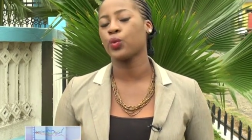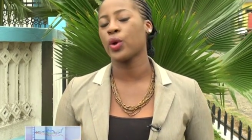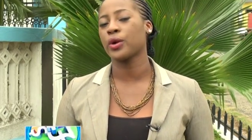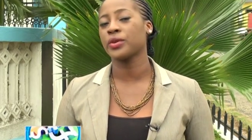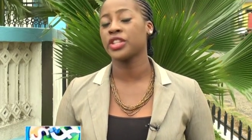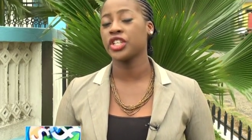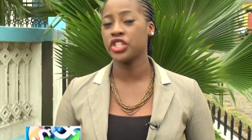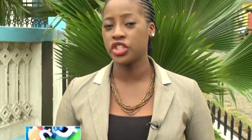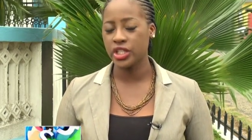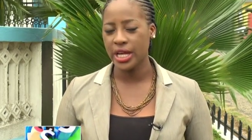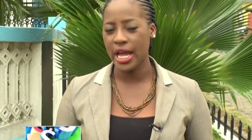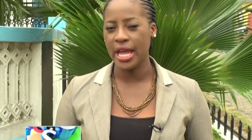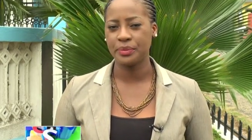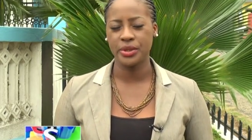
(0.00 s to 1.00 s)
to work with the
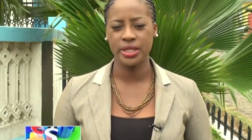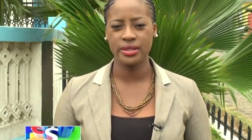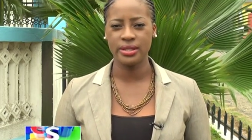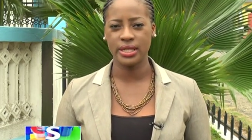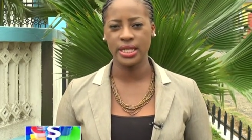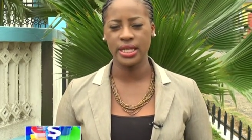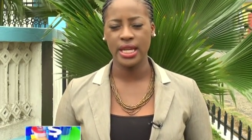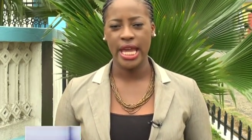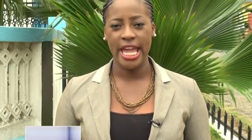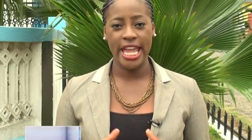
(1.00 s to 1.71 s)
GIPC,